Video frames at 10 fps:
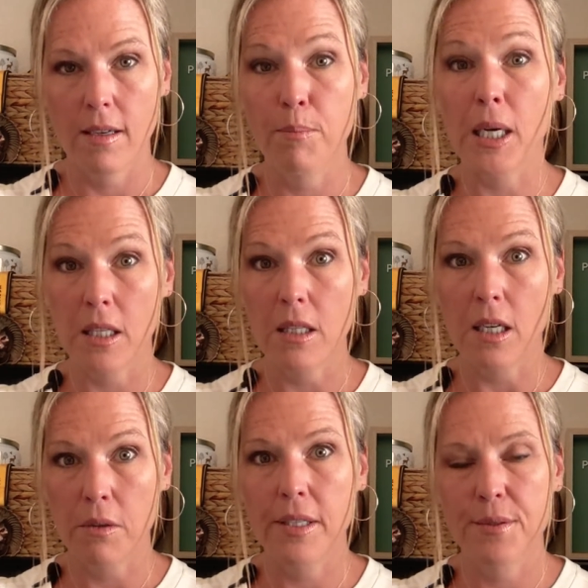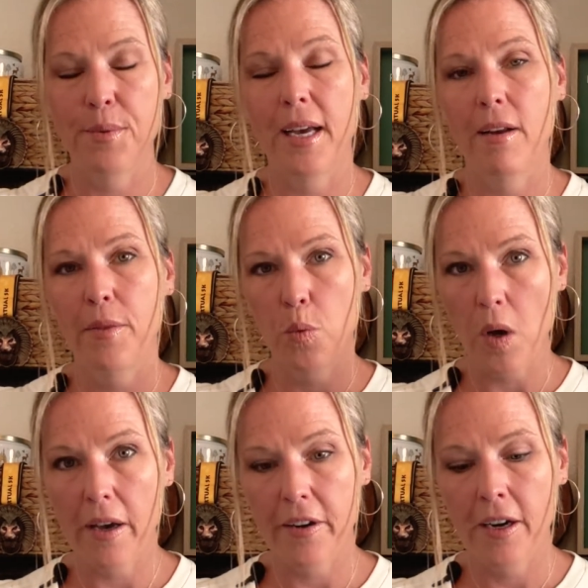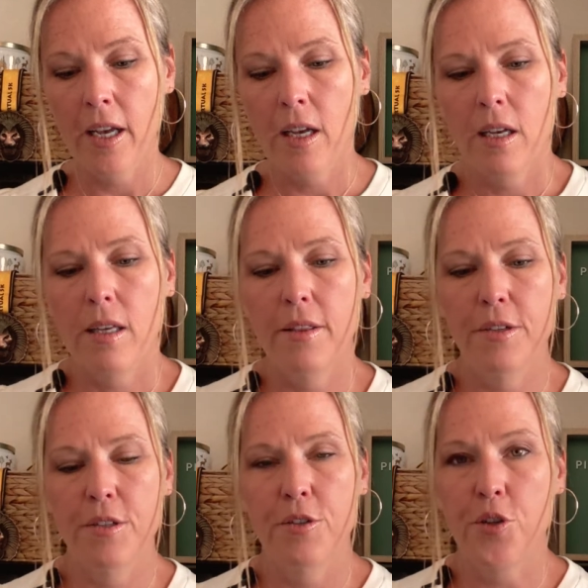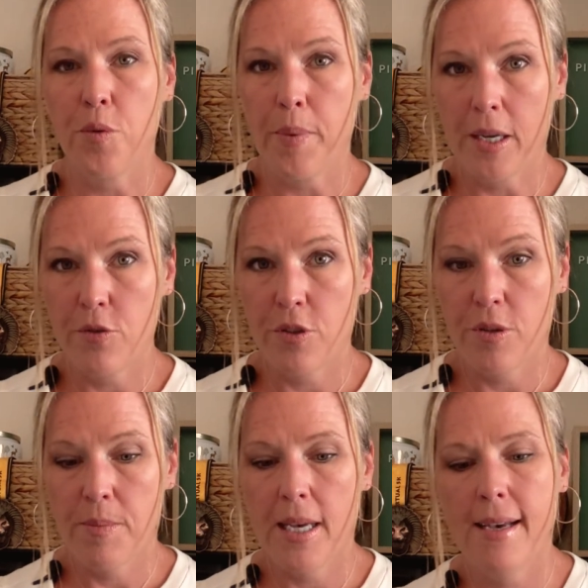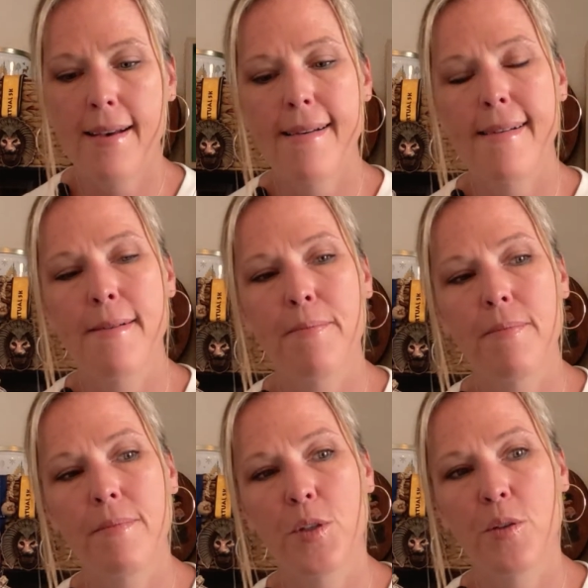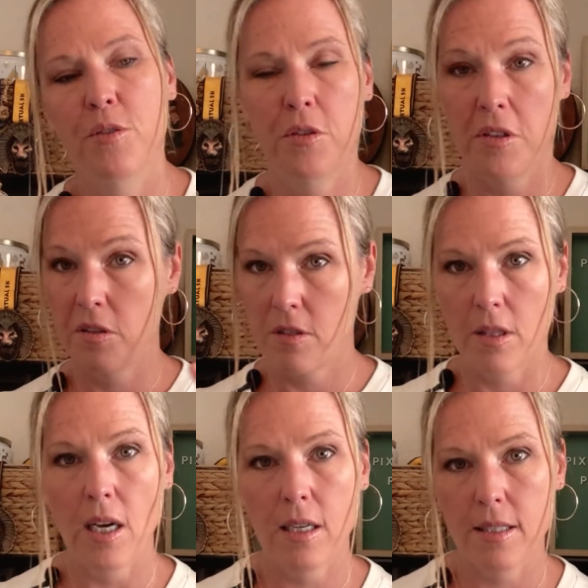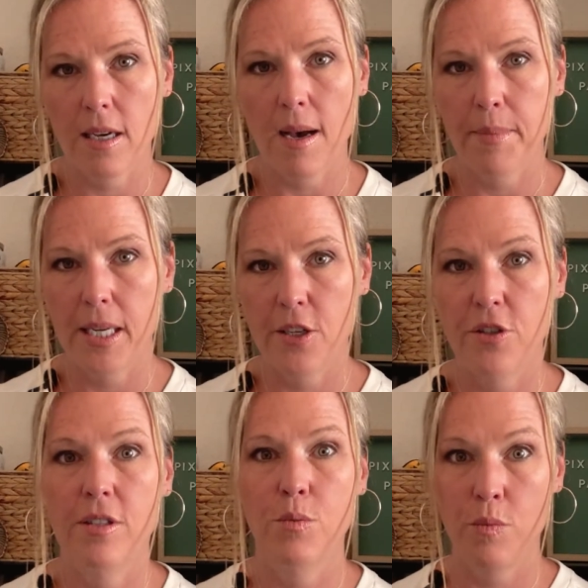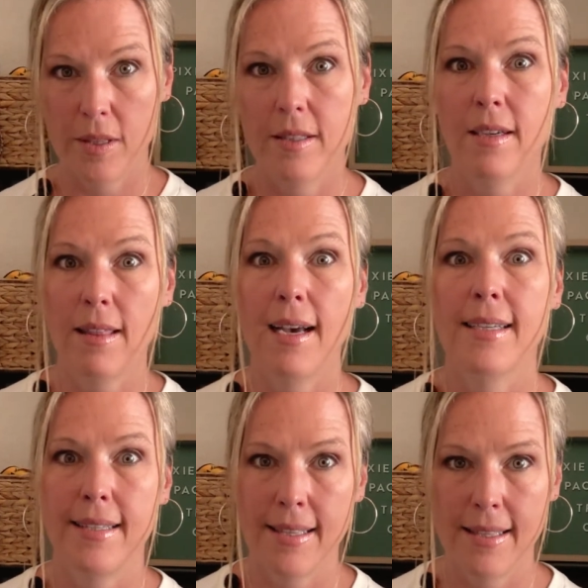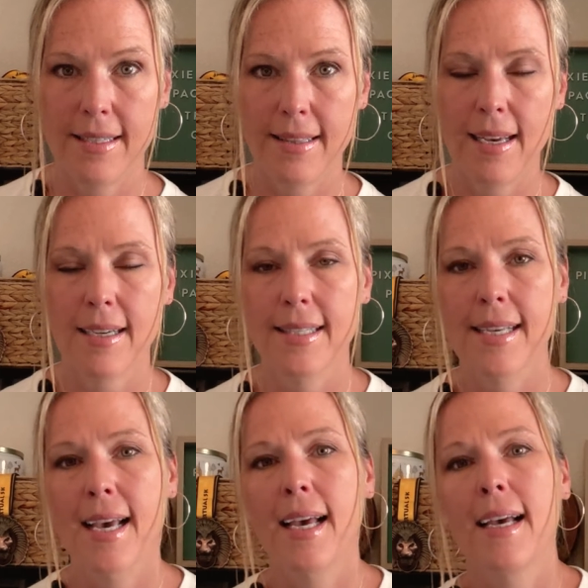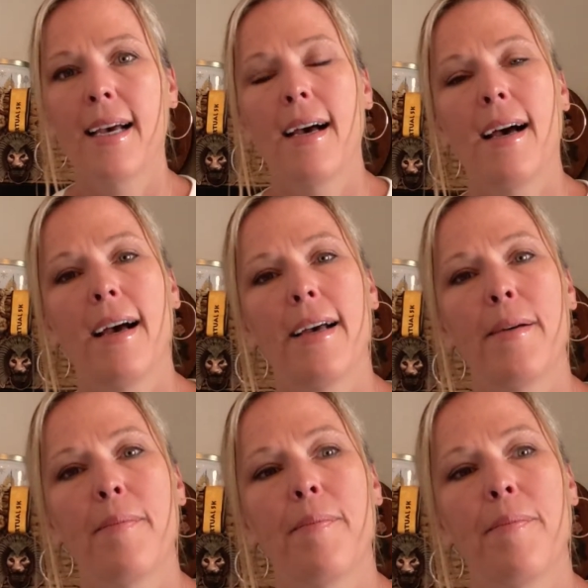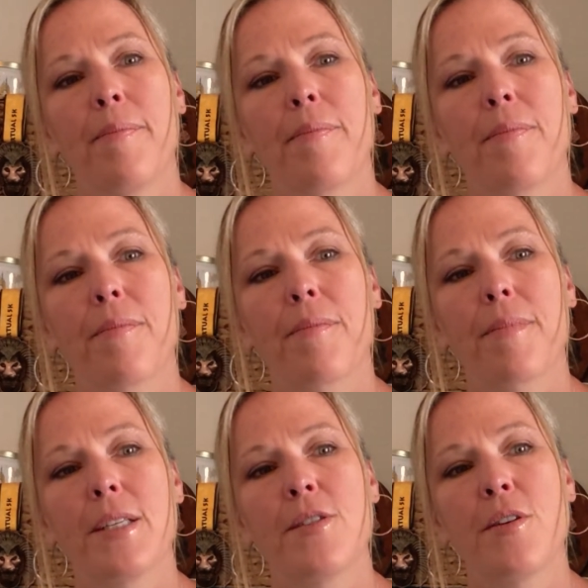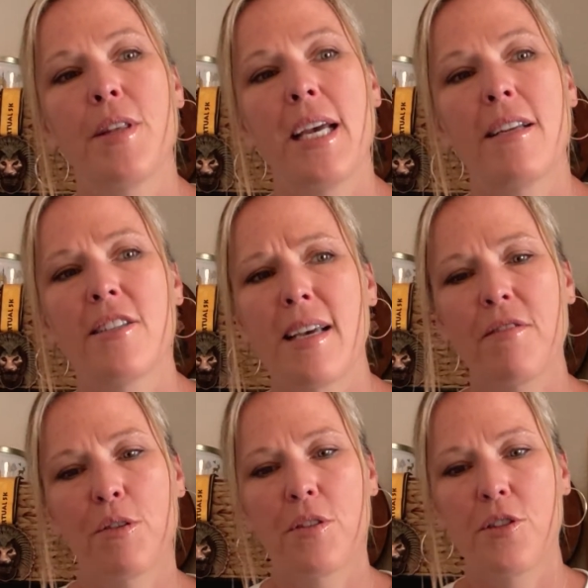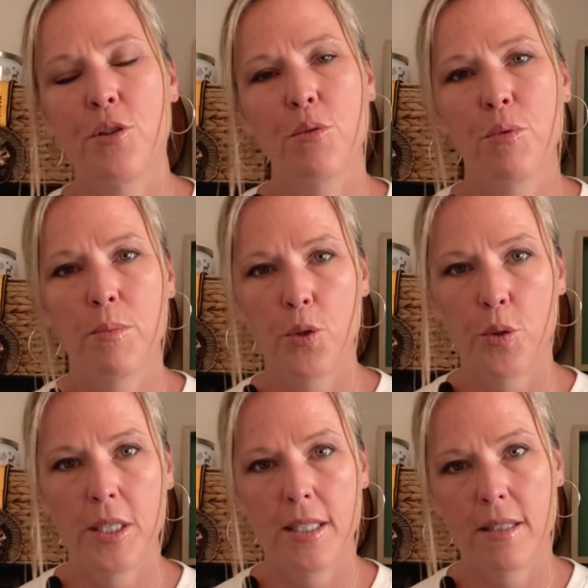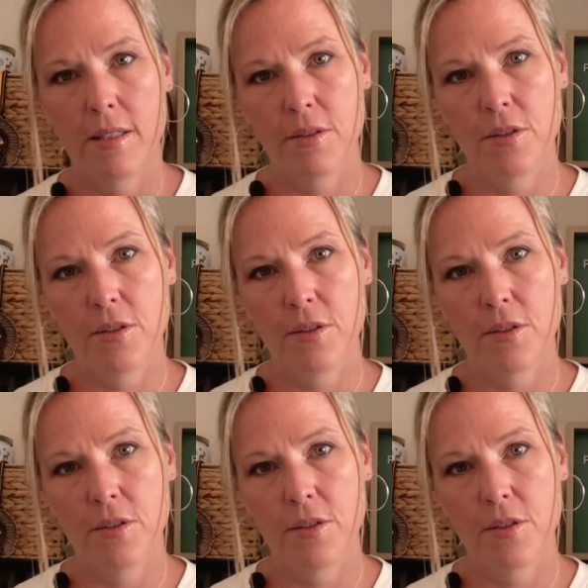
bungalow is right on the water. Those are 2-bedroom. So those are their deluxe accommodations, deluxe in the deluxe. So they just have those 2-room choices, the